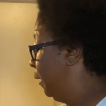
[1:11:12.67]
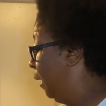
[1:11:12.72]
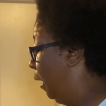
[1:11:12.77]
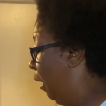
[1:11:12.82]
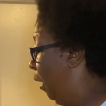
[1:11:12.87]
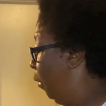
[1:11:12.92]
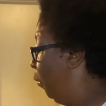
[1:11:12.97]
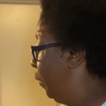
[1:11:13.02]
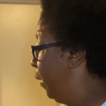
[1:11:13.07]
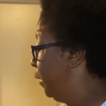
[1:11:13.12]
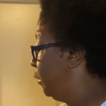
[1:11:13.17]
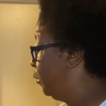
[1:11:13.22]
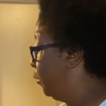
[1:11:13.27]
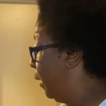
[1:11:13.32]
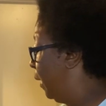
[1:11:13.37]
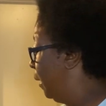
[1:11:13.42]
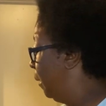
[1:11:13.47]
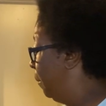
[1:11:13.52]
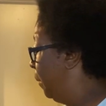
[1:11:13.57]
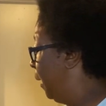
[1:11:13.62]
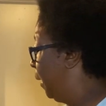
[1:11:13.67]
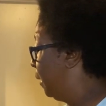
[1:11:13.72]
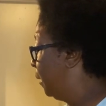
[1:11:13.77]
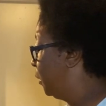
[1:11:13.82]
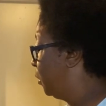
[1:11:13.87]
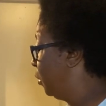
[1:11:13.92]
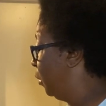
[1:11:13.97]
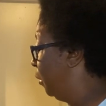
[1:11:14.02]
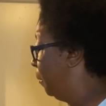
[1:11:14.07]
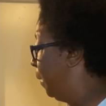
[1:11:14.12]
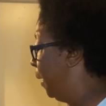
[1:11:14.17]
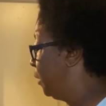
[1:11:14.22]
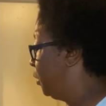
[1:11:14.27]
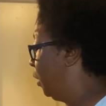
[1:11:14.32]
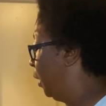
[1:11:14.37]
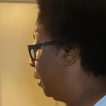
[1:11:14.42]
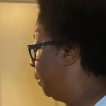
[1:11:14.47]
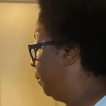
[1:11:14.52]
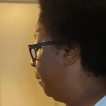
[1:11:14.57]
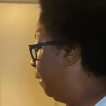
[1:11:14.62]
I always try to make sure my
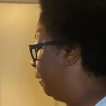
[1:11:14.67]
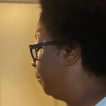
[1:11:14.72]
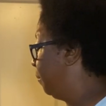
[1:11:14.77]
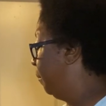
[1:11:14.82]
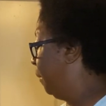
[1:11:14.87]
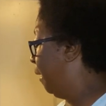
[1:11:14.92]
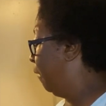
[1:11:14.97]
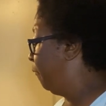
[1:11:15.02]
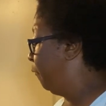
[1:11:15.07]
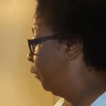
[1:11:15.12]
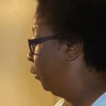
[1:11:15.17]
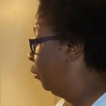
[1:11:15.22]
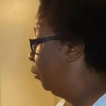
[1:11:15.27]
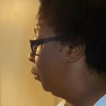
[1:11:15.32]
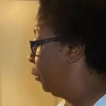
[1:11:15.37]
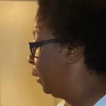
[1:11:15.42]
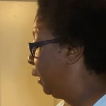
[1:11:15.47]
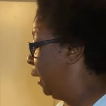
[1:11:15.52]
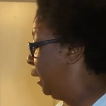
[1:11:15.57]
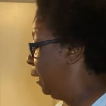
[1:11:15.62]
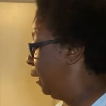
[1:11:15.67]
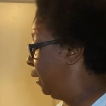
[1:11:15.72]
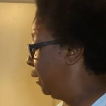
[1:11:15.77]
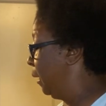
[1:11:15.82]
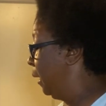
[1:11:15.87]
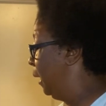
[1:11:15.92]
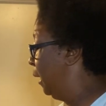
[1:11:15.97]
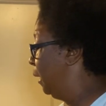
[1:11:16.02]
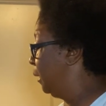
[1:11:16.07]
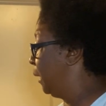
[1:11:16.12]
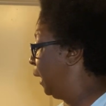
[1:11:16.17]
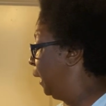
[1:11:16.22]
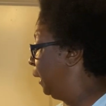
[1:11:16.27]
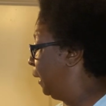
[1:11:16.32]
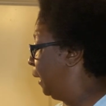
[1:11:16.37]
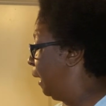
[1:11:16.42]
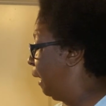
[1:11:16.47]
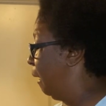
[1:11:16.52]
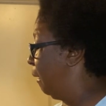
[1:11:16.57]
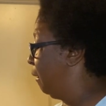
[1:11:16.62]
food, anything
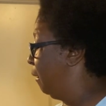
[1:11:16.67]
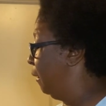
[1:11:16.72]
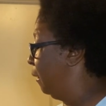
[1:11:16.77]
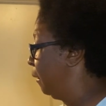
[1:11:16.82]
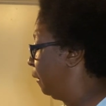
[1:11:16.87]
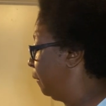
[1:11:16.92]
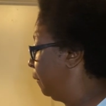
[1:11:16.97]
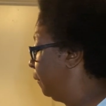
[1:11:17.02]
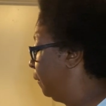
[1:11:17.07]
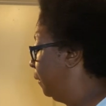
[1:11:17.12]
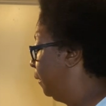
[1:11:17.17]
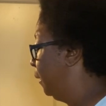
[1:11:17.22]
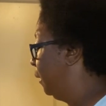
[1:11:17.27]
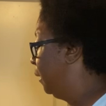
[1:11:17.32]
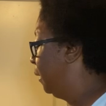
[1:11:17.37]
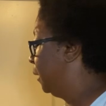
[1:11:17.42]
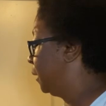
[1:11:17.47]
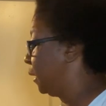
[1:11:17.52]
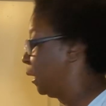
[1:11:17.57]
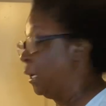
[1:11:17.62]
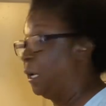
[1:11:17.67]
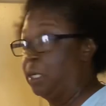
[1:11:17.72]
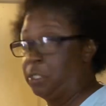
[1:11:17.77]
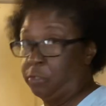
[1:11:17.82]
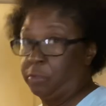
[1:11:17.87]
that I cook is 100.